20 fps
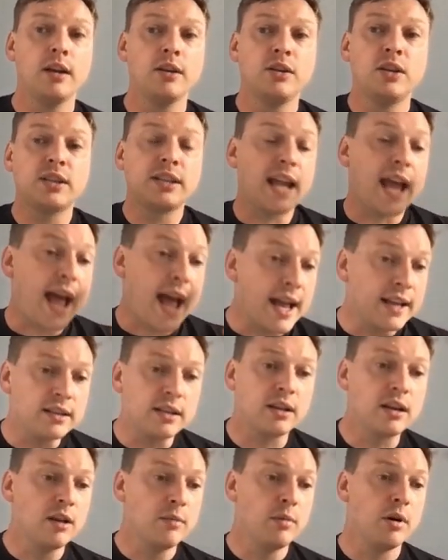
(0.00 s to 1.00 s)
just as
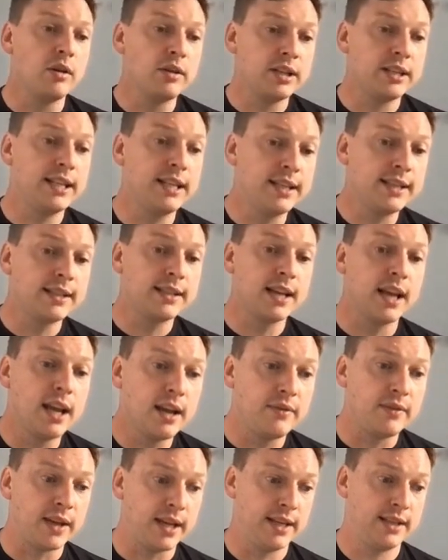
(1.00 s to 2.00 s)
a commodity
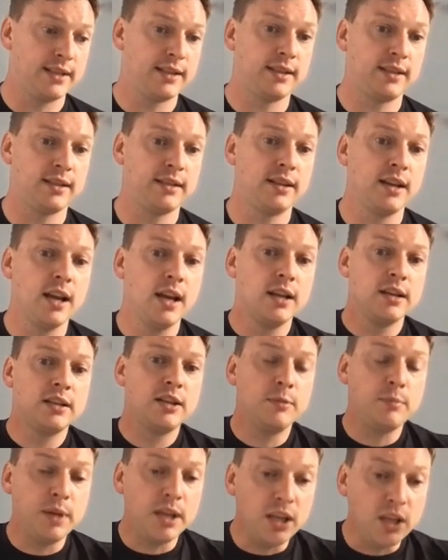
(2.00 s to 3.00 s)
service
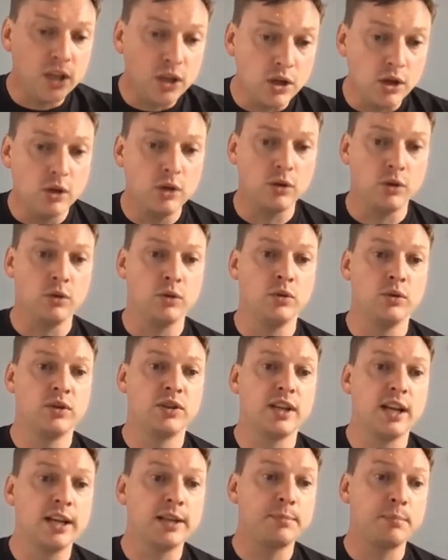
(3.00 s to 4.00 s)
to be
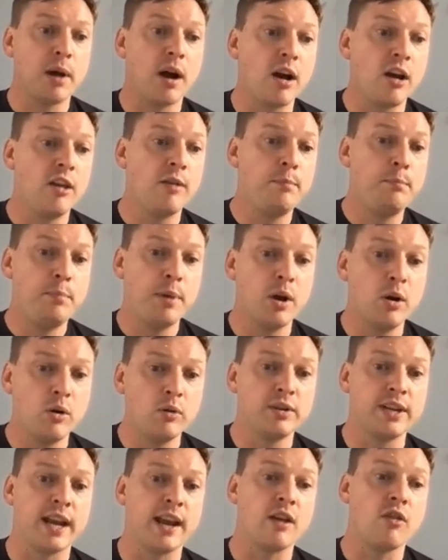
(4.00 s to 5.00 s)
used as part of
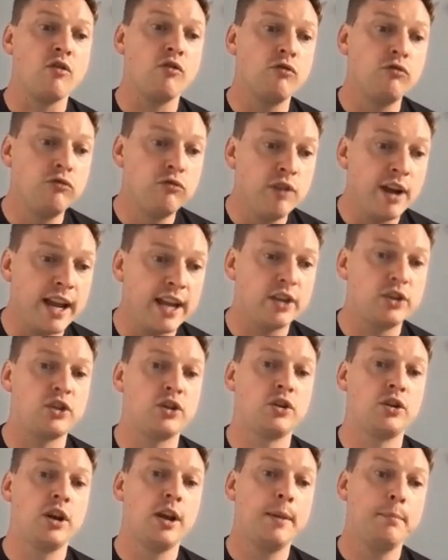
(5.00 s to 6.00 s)
building
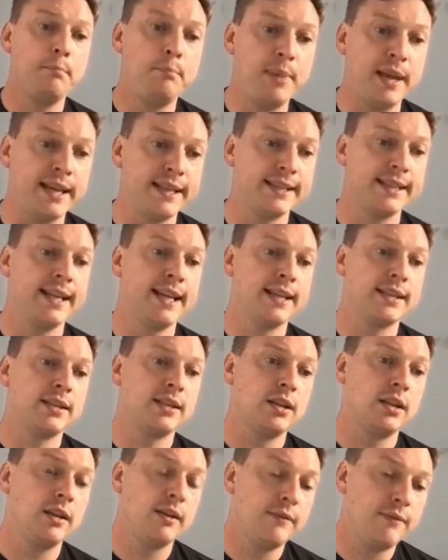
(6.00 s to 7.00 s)
rich
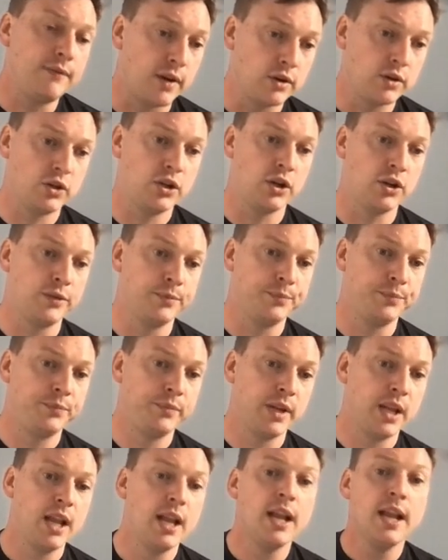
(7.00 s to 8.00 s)
business function.
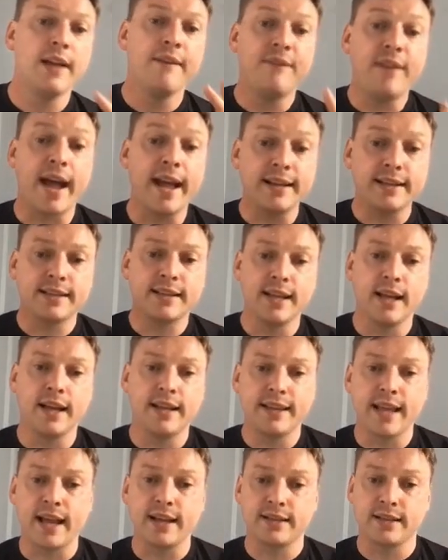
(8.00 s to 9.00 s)
That's
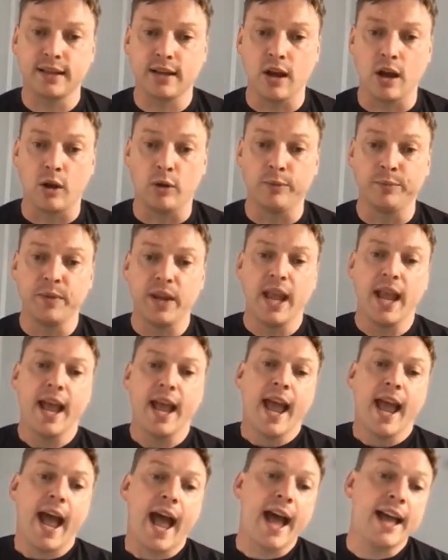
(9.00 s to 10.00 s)
the goal.
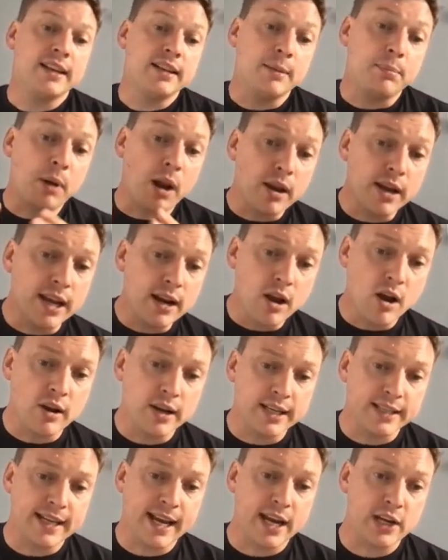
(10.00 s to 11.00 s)
And the plugin
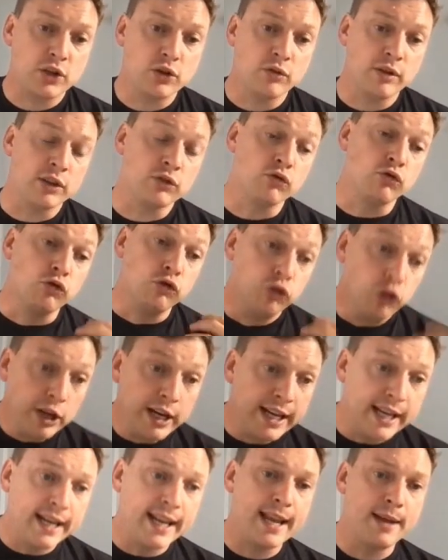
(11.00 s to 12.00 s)
architecture is
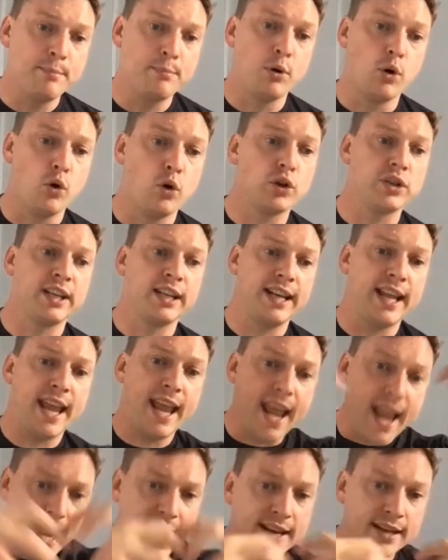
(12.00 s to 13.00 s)
really important
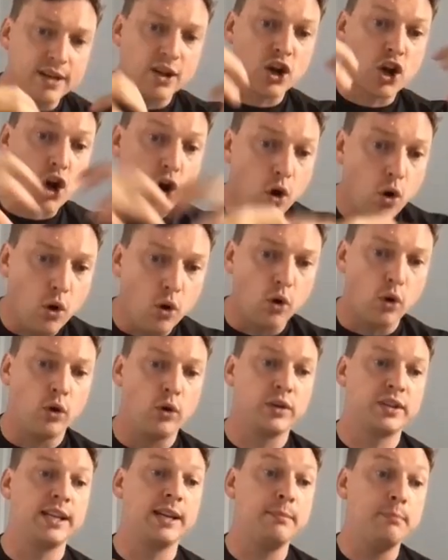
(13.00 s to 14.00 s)
in the
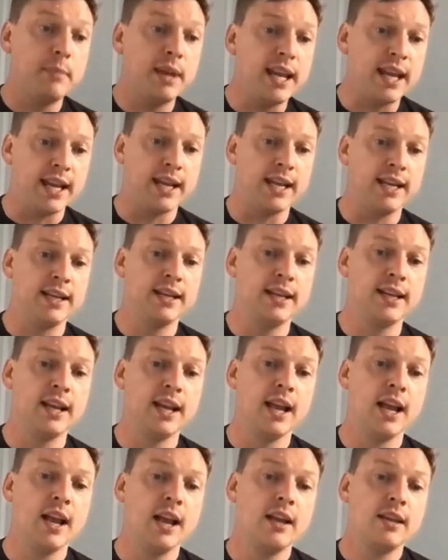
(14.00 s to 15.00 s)
core to mean
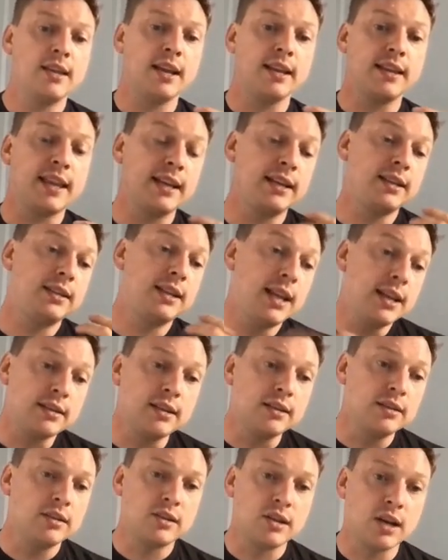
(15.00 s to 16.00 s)
that this
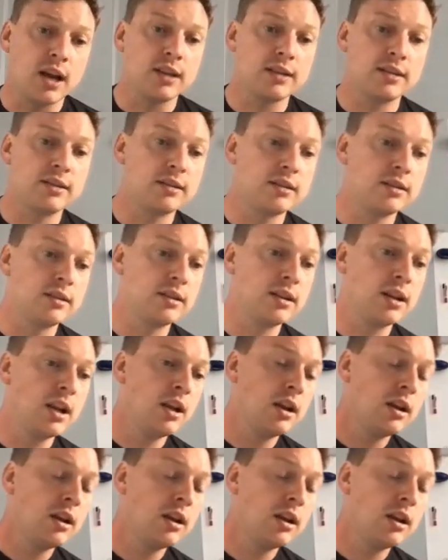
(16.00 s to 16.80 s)
isn't just